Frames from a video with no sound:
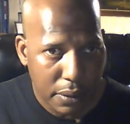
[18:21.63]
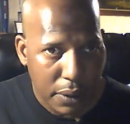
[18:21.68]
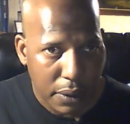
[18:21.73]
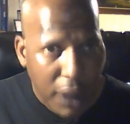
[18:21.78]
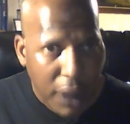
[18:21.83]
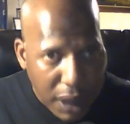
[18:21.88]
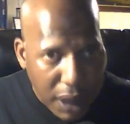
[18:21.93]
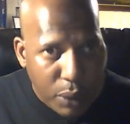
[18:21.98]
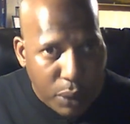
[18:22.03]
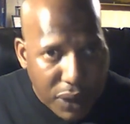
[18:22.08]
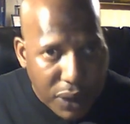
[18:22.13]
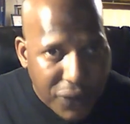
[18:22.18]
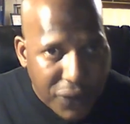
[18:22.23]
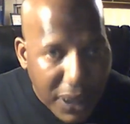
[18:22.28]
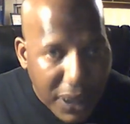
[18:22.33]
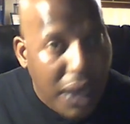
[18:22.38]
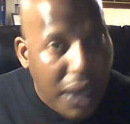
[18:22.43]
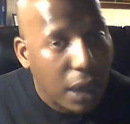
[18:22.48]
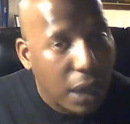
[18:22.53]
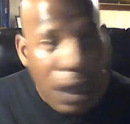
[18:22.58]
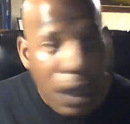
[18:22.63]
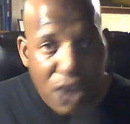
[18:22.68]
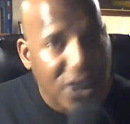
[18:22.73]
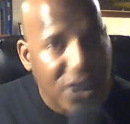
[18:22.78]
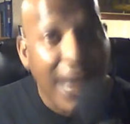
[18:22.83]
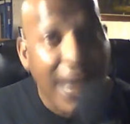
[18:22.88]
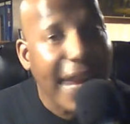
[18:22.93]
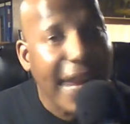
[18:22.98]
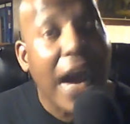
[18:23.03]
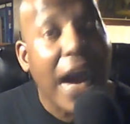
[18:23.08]
And with that,
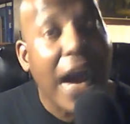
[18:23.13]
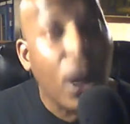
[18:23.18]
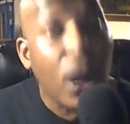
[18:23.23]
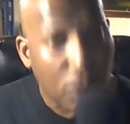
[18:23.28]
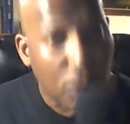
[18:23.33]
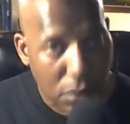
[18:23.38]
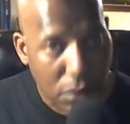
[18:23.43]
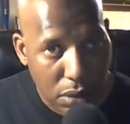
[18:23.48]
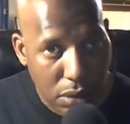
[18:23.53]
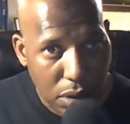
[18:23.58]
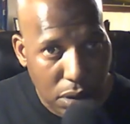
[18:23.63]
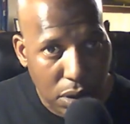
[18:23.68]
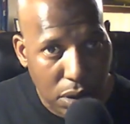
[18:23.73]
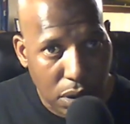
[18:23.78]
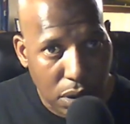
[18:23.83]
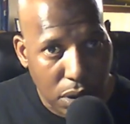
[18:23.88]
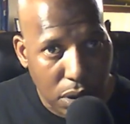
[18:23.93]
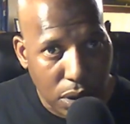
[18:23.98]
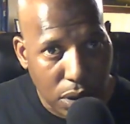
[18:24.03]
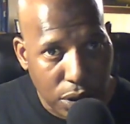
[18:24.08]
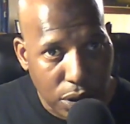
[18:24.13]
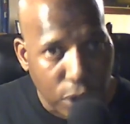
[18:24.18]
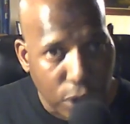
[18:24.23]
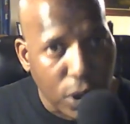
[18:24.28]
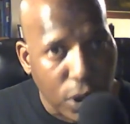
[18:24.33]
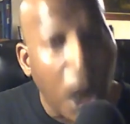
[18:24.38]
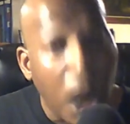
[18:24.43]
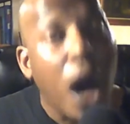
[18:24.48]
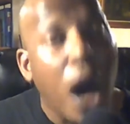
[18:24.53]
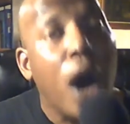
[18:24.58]
shout out to the
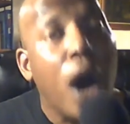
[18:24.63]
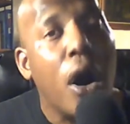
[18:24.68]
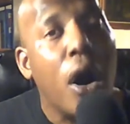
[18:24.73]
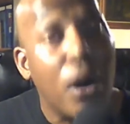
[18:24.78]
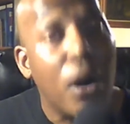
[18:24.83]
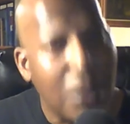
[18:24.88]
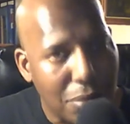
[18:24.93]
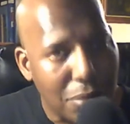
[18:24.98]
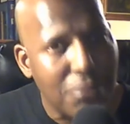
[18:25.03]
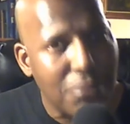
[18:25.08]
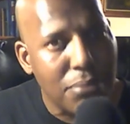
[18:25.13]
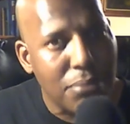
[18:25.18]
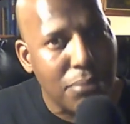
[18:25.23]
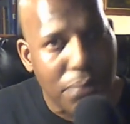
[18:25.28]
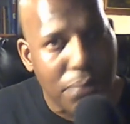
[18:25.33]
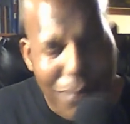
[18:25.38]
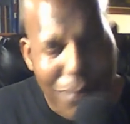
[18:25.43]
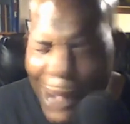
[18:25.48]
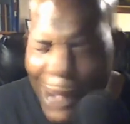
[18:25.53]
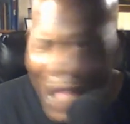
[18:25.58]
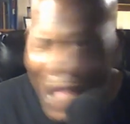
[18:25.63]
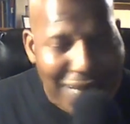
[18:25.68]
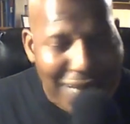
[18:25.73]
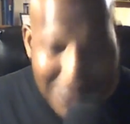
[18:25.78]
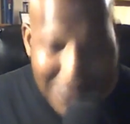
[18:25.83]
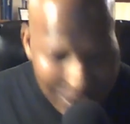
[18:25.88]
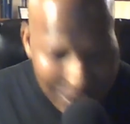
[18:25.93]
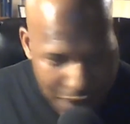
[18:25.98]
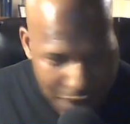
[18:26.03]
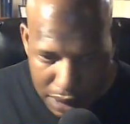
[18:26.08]

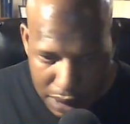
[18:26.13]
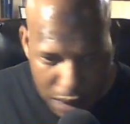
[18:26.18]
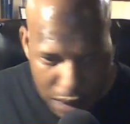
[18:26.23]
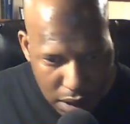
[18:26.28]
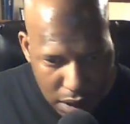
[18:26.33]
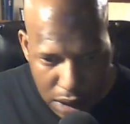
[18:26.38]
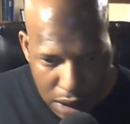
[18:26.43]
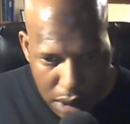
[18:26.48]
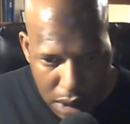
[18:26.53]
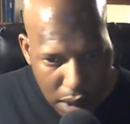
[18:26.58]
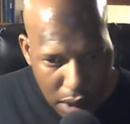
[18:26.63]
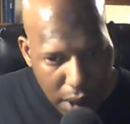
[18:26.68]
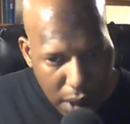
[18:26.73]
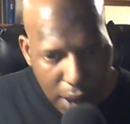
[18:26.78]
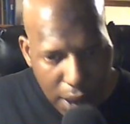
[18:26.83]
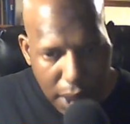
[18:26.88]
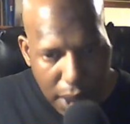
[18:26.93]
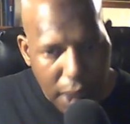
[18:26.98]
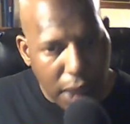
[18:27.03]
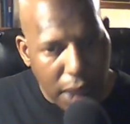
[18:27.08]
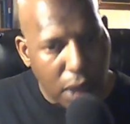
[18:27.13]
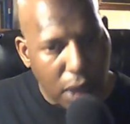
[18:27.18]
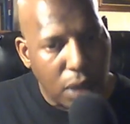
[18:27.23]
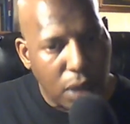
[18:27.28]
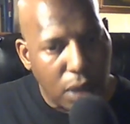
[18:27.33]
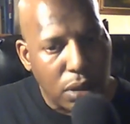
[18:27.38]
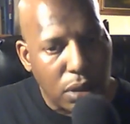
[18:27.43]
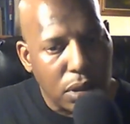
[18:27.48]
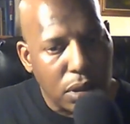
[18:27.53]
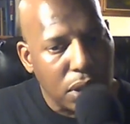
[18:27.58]
almighty
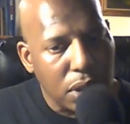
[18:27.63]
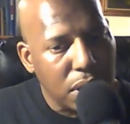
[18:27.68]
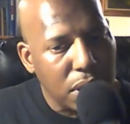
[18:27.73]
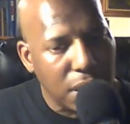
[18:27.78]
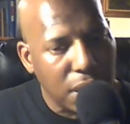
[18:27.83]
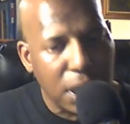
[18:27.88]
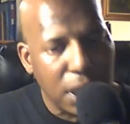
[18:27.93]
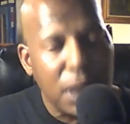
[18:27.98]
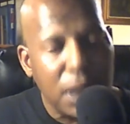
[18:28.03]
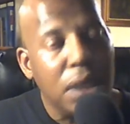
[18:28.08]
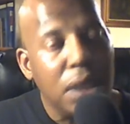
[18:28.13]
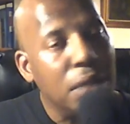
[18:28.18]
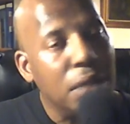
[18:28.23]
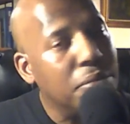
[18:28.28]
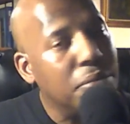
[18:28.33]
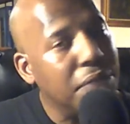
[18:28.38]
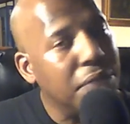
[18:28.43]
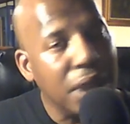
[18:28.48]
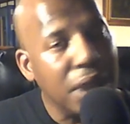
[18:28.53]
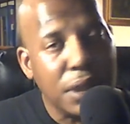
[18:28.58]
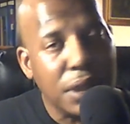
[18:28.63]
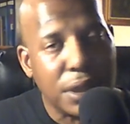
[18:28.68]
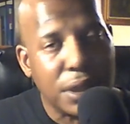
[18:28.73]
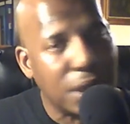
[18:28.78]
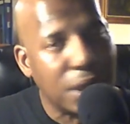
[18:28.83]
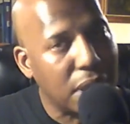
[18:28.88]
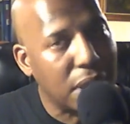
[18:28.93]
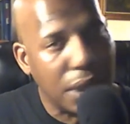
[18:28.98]
LDBC.